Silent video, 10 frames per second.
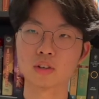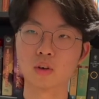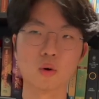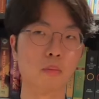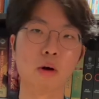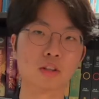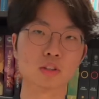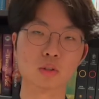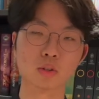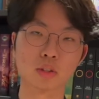or a
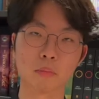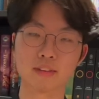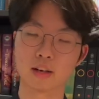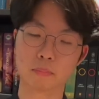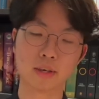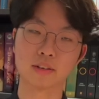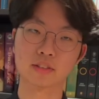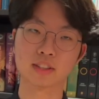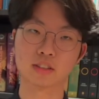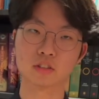monster or something that
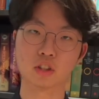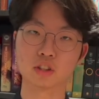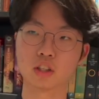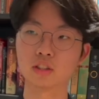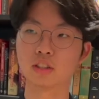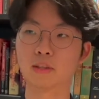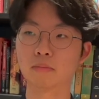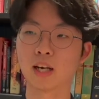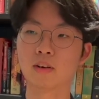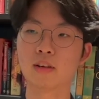appears and starts hunting them
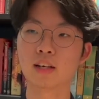down.